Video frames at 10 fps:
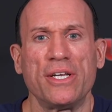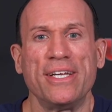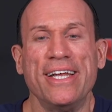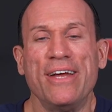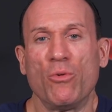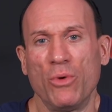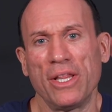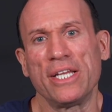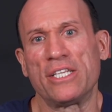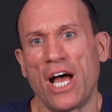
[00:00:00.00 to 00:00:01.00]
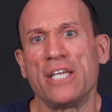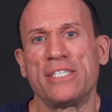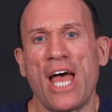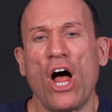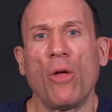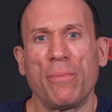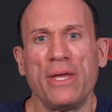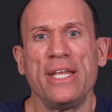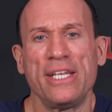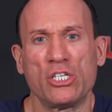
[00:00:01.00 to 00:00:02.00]
in, really does help
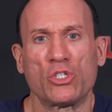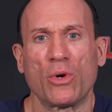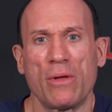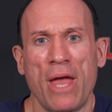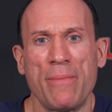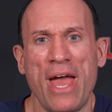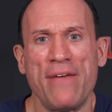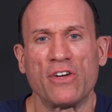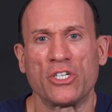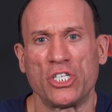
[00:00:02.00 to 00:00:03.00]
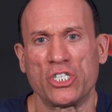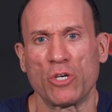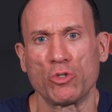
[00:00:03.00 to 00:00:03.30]
eating disorder behavior because it's so